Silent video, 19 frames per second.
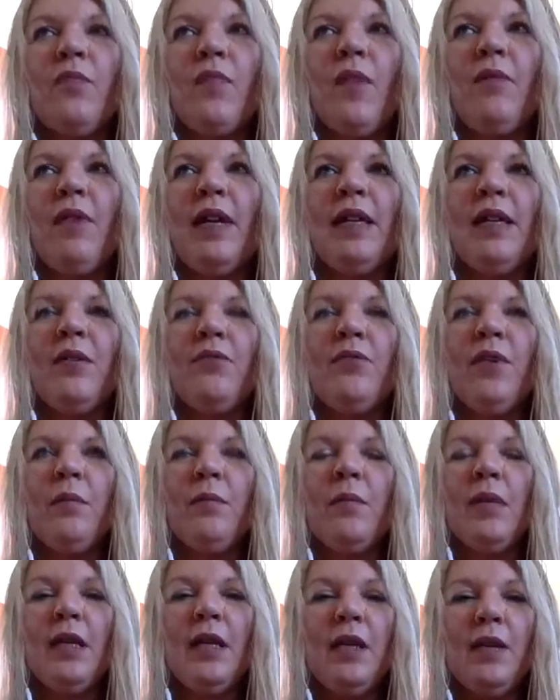Well, the
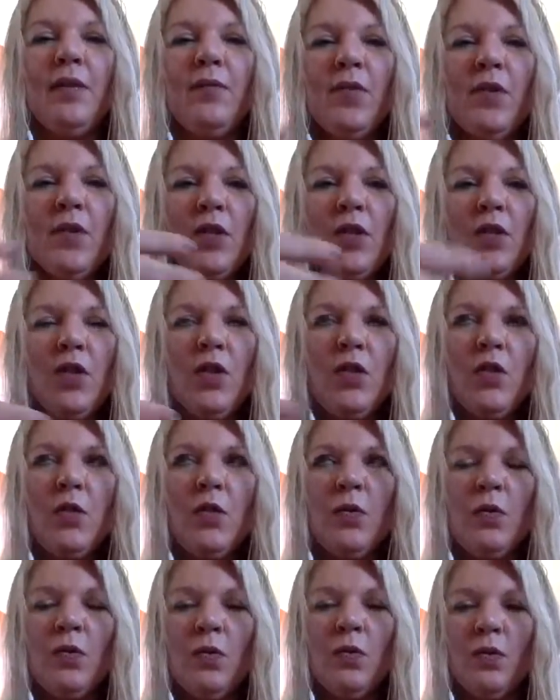feminine wants
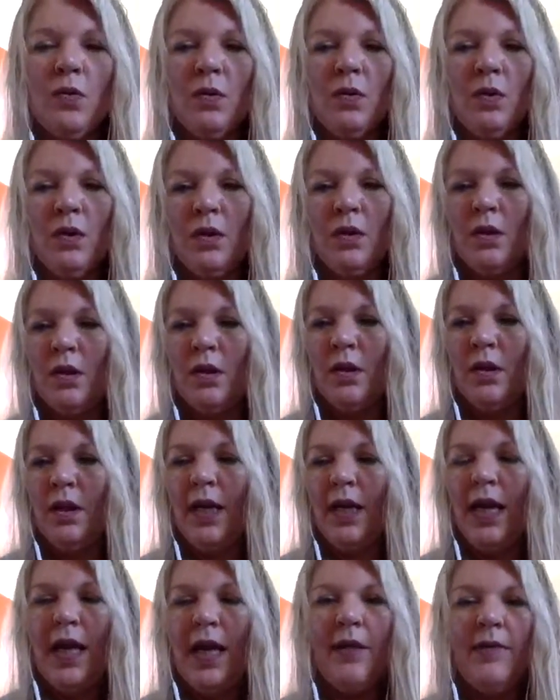to
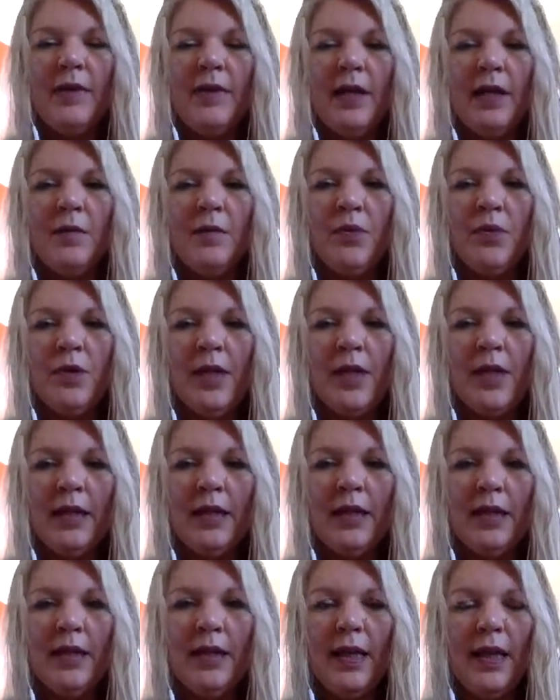have that
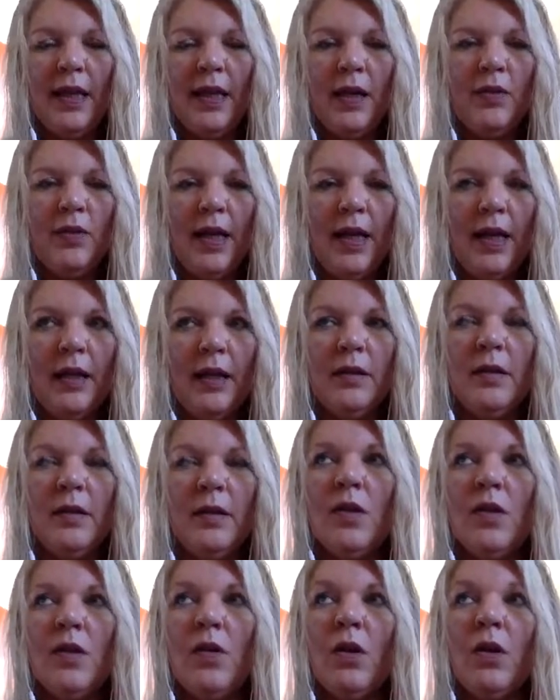protected area,
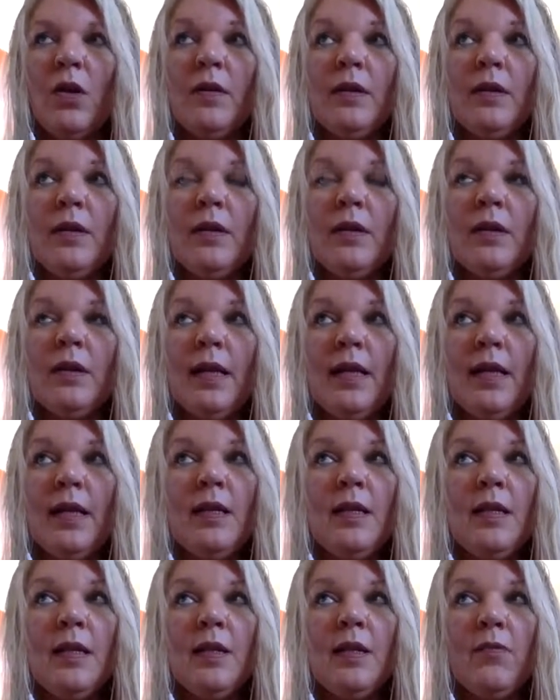so
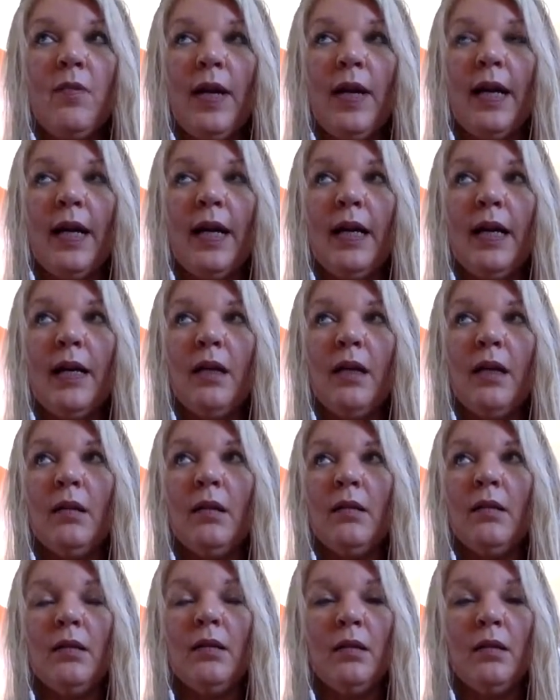that's why.